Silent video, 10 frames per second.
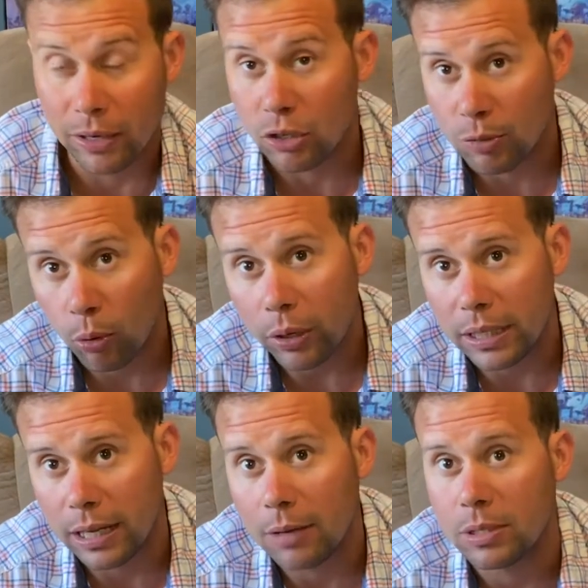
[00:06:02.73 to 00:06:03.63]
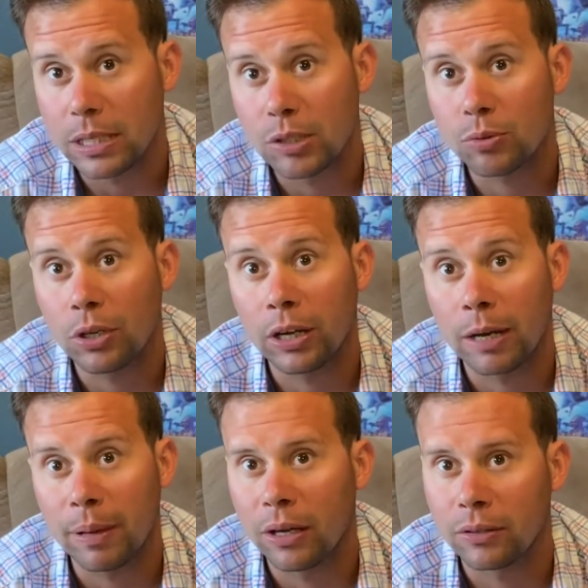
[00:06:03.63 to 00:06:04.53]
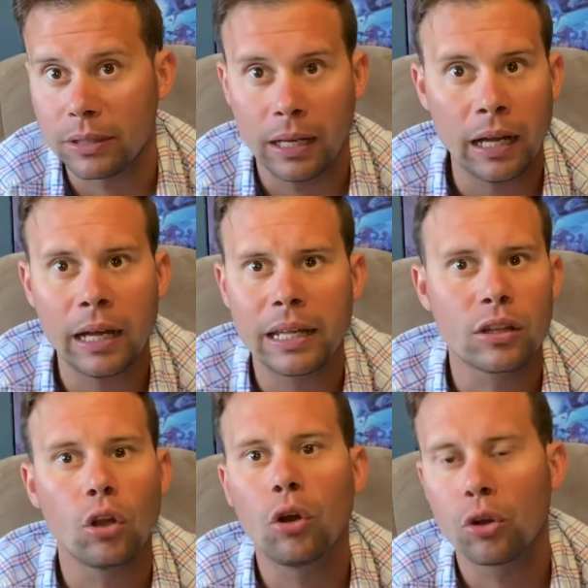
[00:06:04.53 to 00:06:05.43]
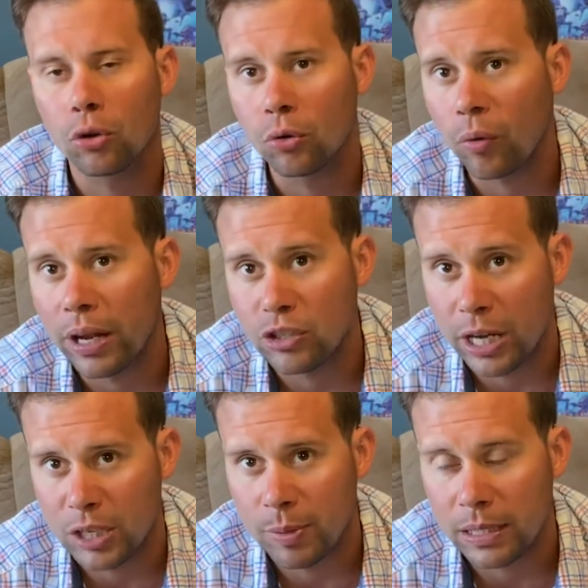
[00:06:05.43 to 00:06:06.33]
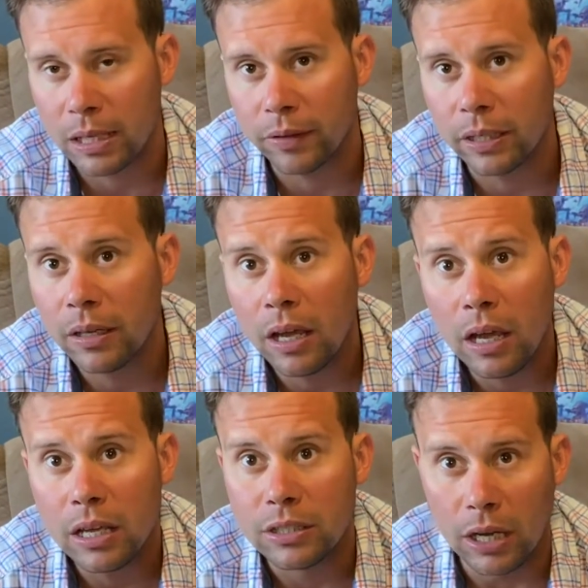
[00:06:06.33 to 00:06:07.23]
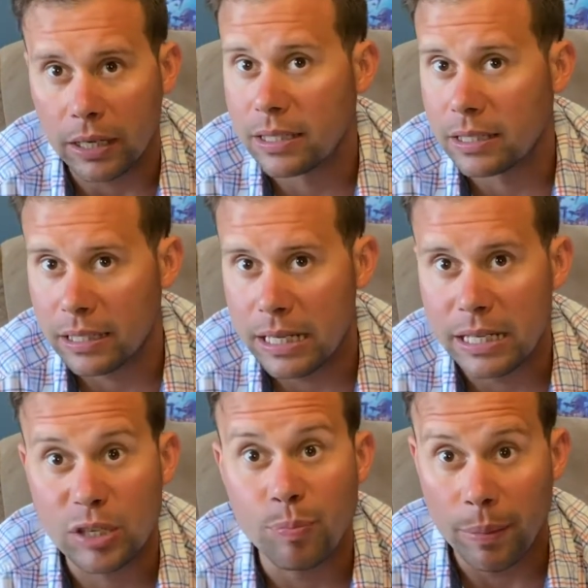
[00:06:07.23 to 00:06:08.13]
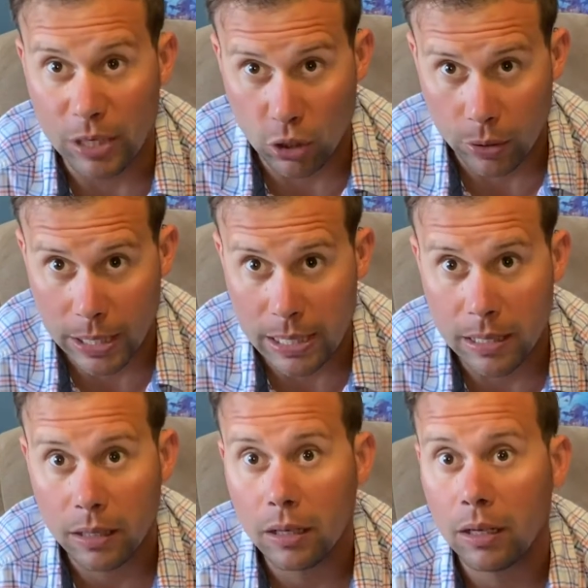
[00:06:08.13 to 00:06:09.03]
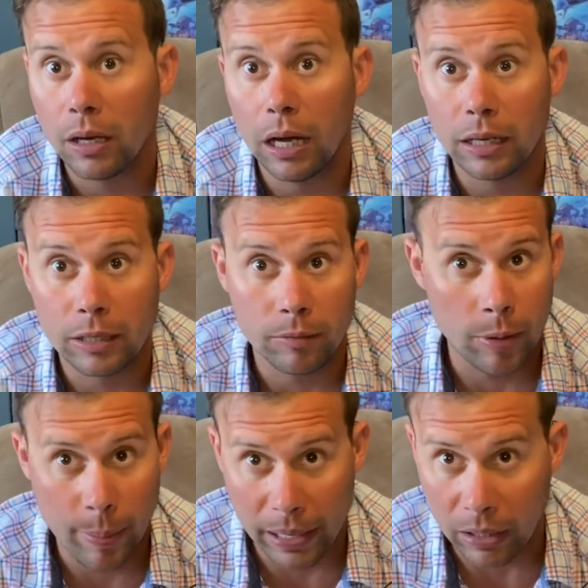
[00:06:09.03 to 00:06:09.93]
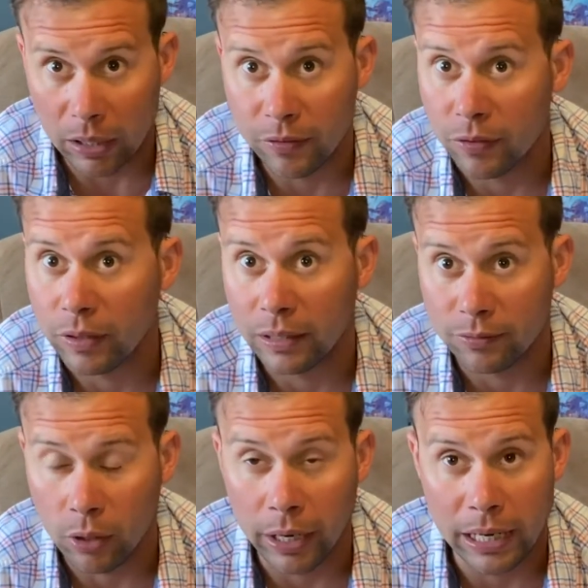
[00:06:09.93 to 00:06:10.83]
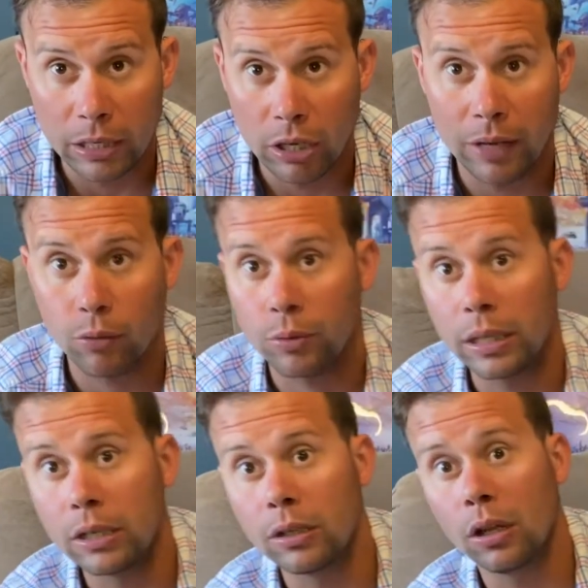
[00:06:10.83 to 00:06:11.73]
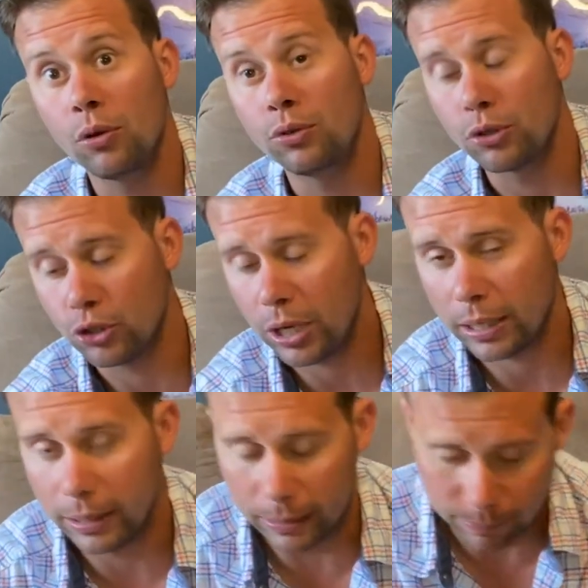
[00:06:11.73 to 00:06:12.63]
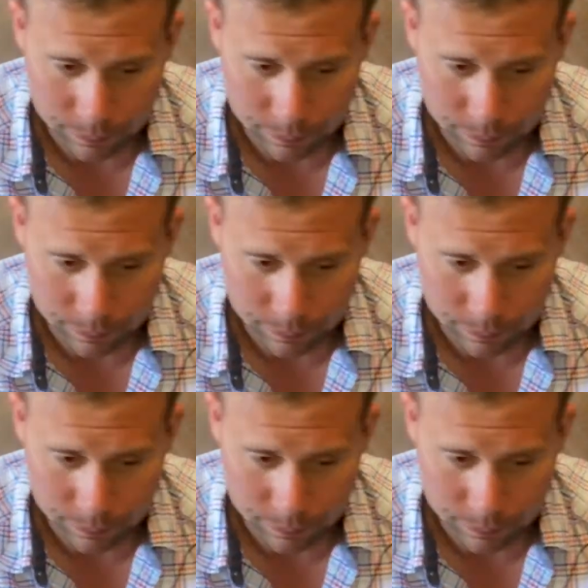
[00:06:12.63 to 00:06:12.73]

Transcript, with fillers: in a sporting type sense, we're talking about uh, at the longer range aspect of it, ducks, geese, maybe turkey, uh, depending on if you're feeling froggy and you have a really good load in your shotgun.